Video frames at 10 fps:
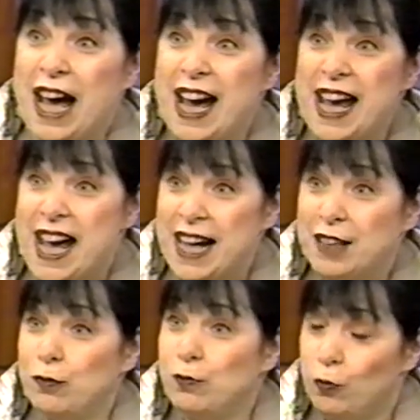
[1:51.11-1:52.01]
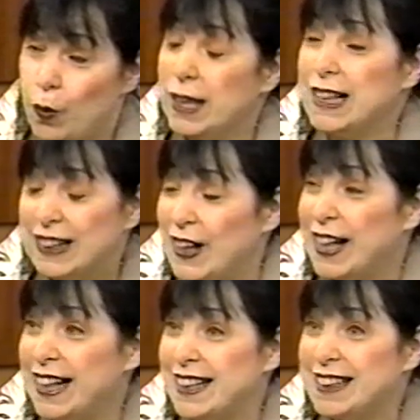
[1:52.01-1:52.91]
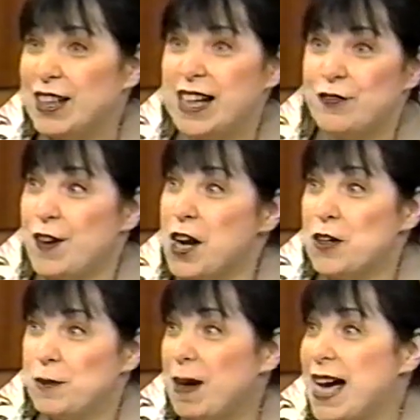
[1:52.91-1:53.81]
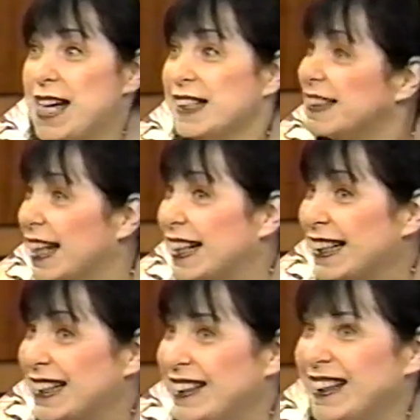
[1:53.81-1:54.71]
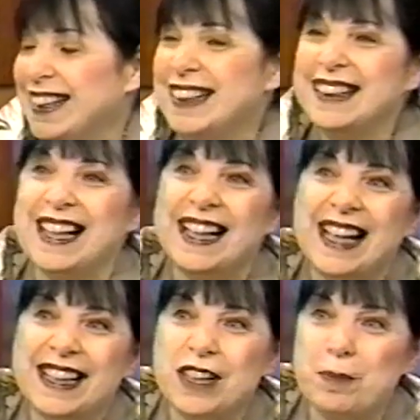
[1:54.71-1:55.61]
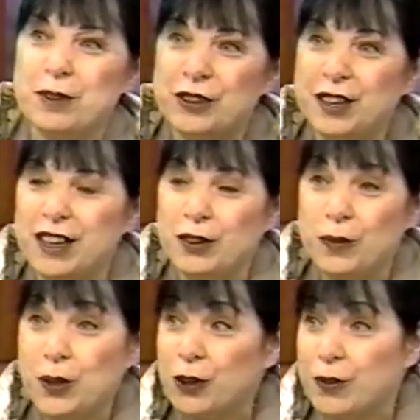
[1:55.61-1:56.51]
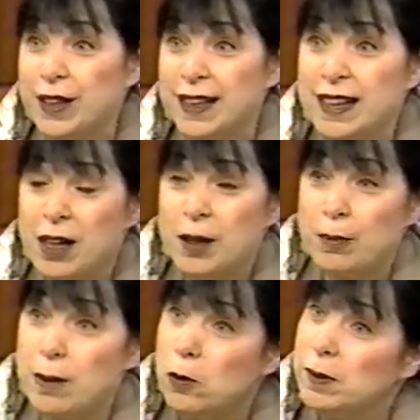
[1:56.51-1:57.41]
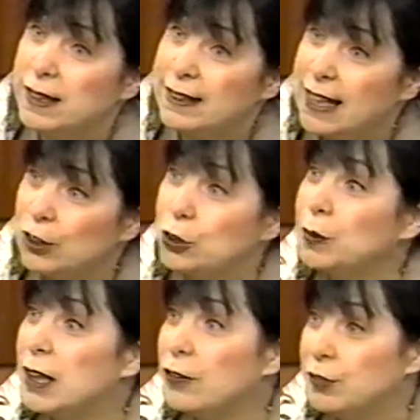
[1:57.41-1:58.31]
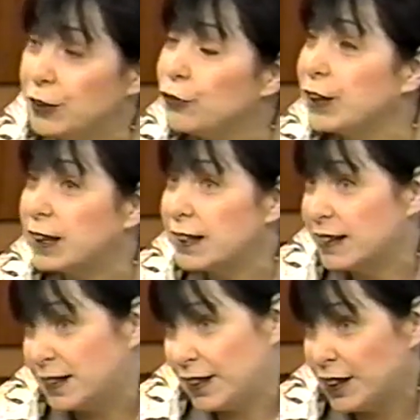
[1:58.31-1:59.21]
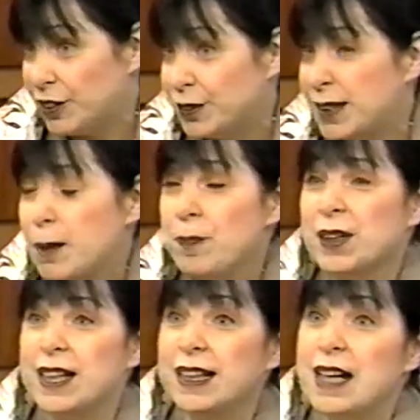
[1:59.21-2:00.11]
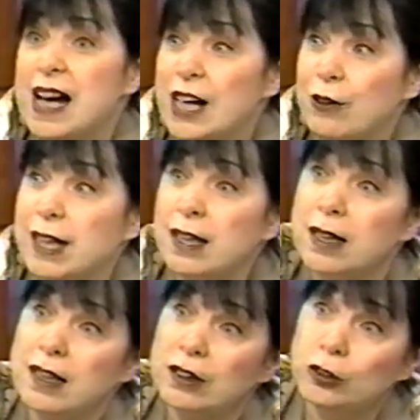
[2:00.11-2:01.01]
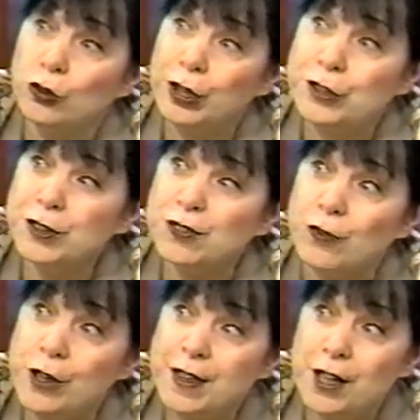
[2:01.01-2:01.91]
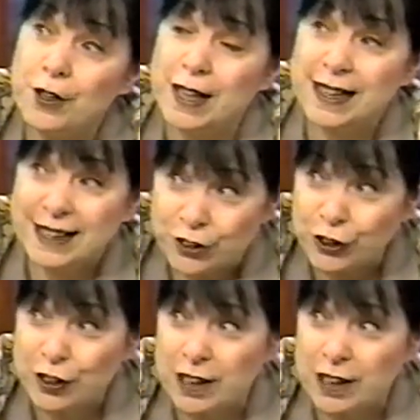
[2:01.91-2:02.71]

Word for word: I had one client followed by a second client. I had an opportunity to work with probably 10 or 12 different casinos in hiring lawyers for their internal